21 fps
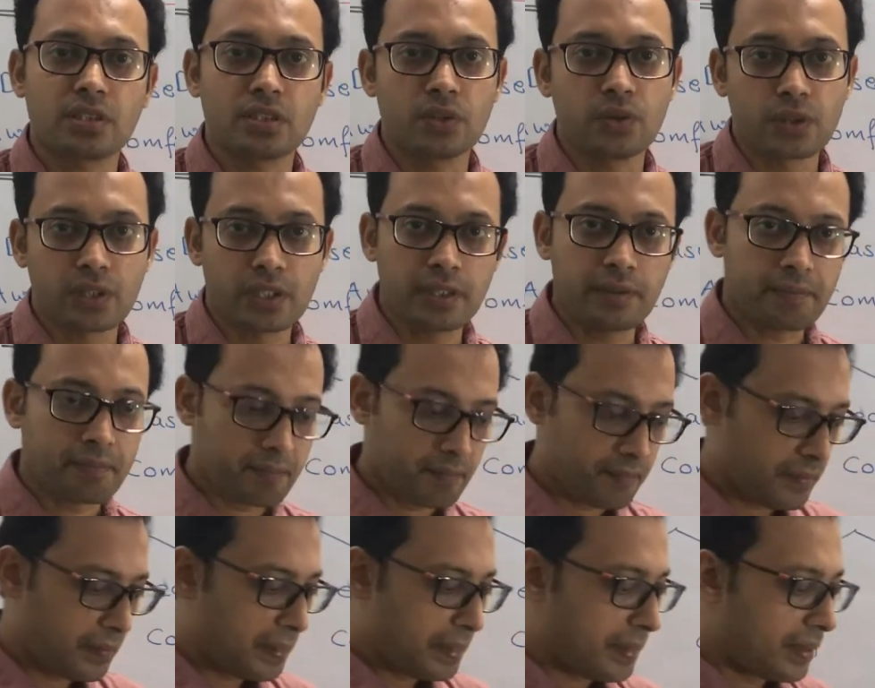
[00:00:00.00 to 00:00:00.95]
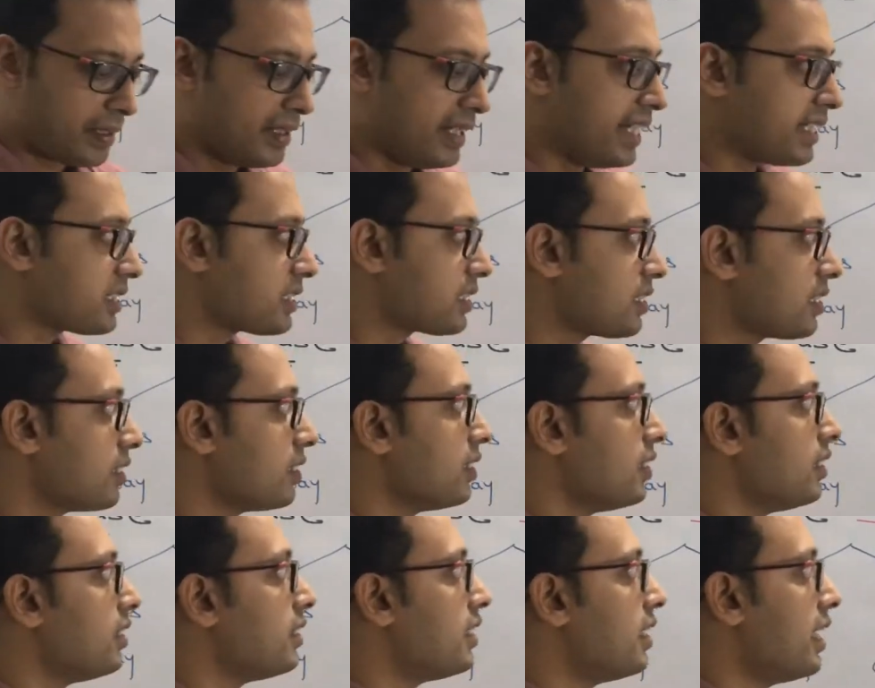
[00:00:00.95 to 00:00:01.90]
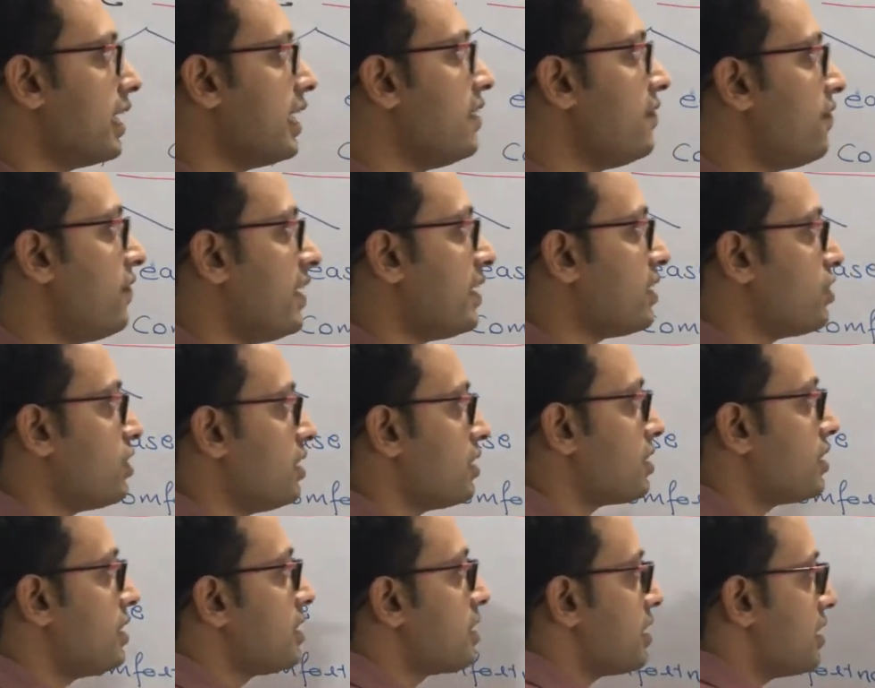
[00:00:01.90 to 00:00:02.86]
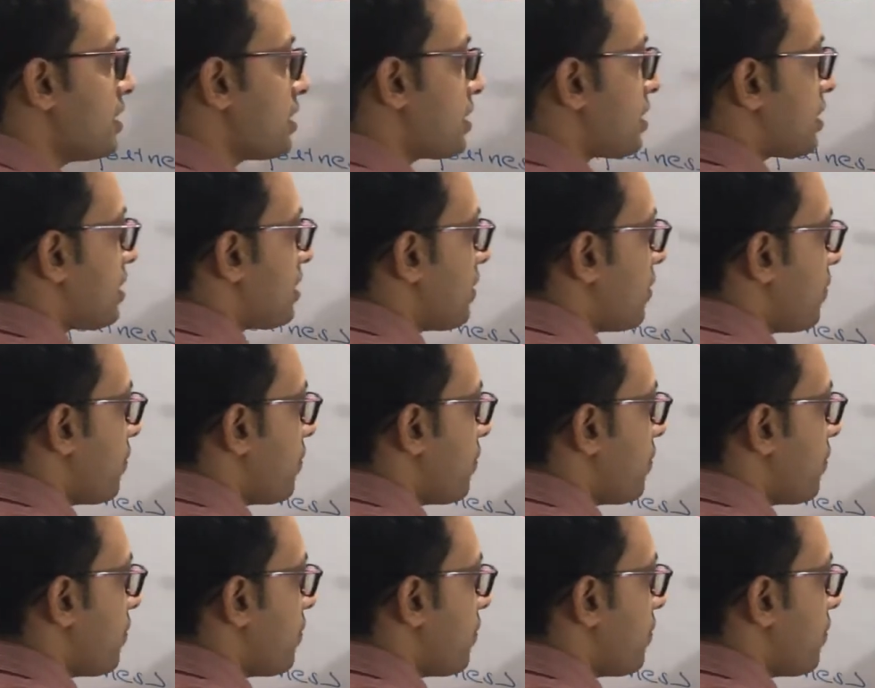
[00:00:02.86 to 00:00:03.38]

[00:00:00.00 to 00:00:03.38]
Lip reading: Okay, next, the infectious disease.